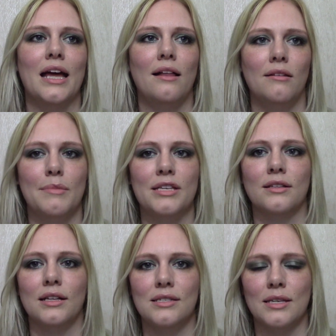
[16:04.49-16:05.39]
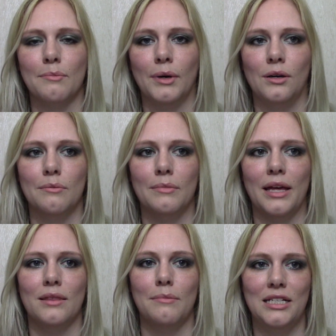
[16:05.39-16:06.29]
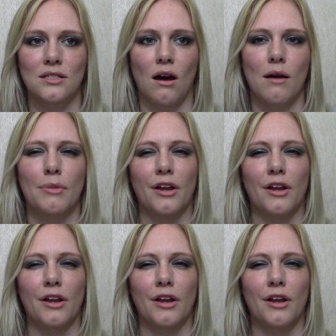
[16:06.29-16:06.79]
Elemis cleansing balm in the meantime,